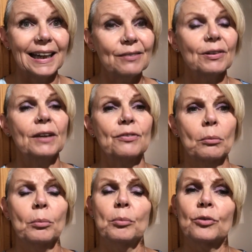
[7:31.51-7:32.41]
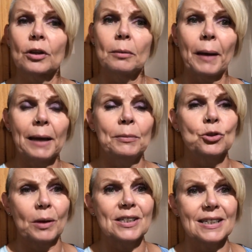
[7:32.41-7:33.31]
Even if someone was going to pay me
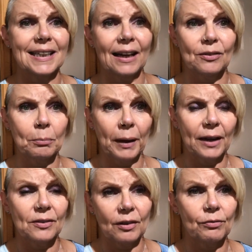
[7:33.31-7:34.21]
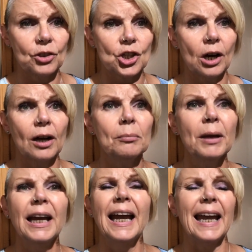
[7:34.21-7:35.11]
£20,000 every time,
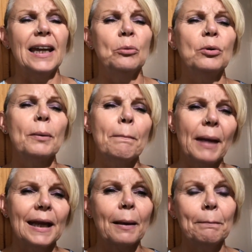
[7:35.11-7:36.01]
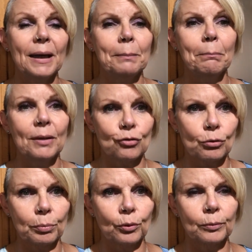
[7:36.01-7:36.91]
it would make me
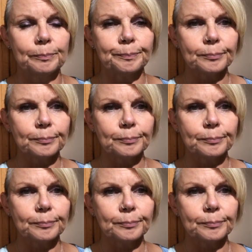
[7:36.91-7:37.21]
miserable.